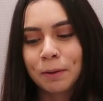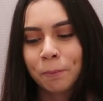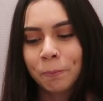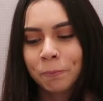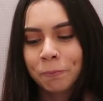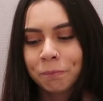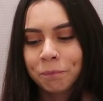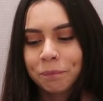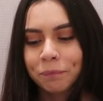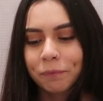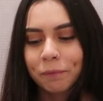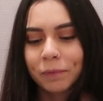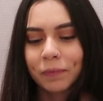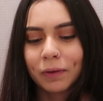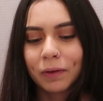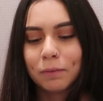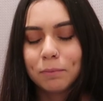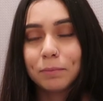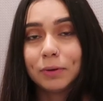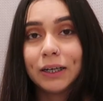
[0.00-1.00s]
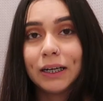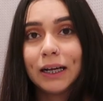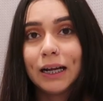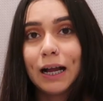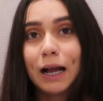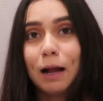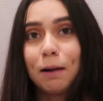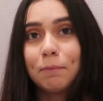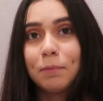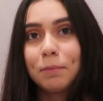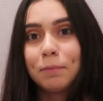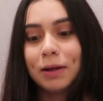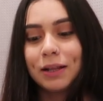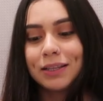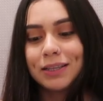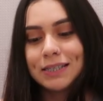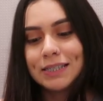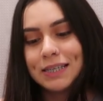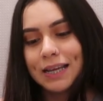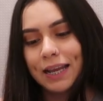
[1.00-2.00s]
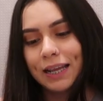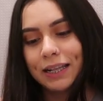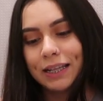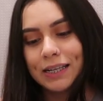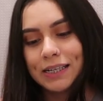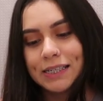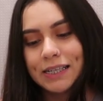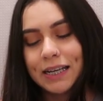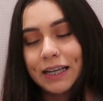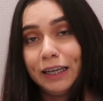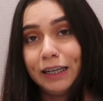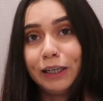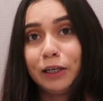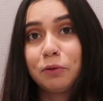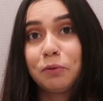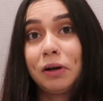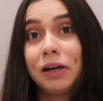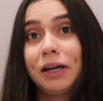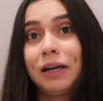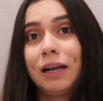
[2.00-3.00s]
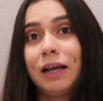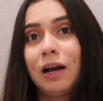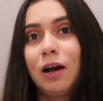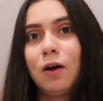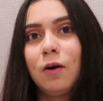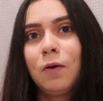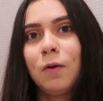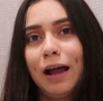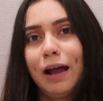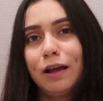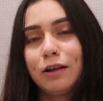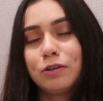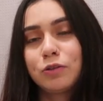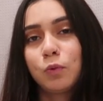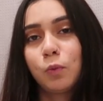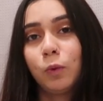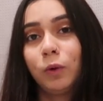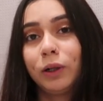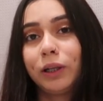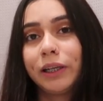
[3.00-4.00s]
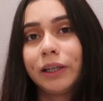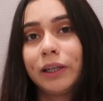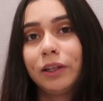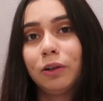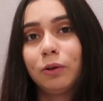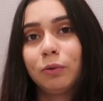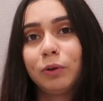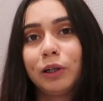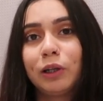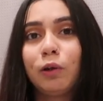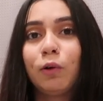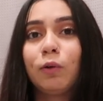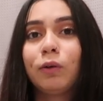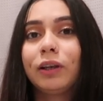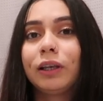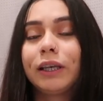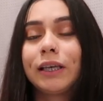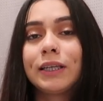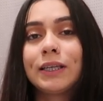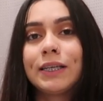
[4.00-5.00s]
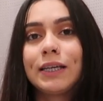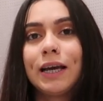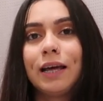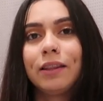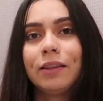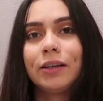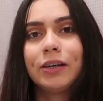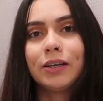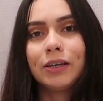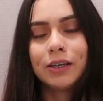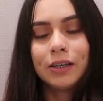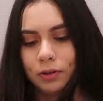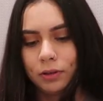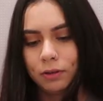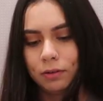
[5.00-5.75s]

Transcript: But I'm about to take the test right now and we'll see the results together.